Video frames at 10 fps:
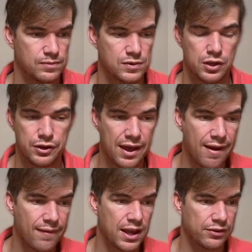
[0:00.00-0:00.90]
So
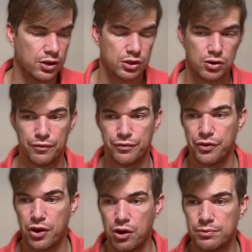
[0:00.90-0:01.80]
now I've got a
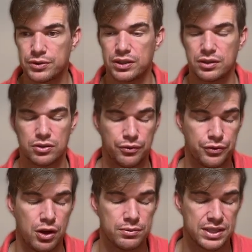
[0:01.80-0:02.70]

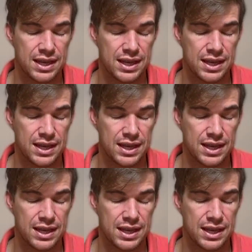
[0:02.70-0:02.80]
confirmed